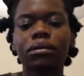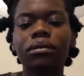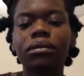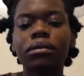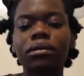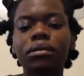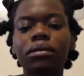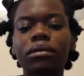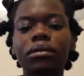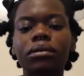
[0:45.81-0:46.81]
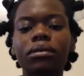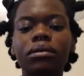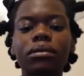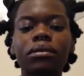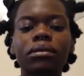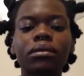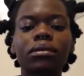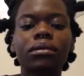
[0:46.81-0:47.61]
No one is speaking in this clip.